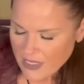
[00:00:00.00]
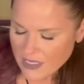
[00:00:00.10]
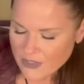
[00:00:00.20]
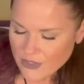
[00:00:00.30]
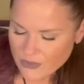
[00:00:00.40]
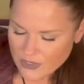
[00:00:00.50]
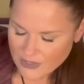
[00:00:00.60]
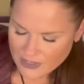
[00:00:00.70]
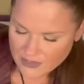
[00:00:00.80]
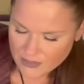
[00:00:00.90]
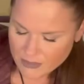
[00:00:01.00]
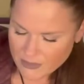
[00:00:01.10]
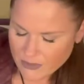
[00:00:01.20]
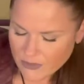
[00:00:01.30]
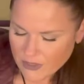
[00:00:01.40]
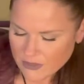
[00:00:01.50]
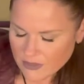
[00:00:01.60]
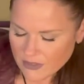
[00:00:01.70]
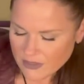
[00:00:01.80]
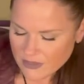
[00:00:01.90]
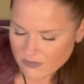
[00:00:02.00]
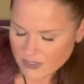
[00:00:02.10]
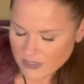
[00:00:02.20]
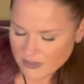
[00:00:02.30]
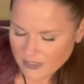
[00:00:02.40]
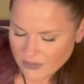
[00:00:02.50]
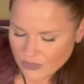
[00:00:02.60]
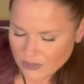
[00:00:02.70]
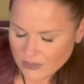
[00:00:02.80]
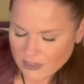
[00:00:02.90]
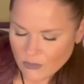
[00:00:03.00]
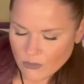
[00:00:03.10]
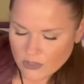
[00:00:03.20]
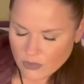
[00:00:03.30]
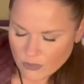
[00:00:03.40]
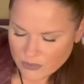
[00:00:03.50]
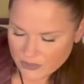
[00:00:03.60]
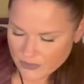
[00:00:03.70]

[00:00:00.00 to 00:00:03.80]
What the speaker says: I know that they deeply regret the loss of the connection. They want to open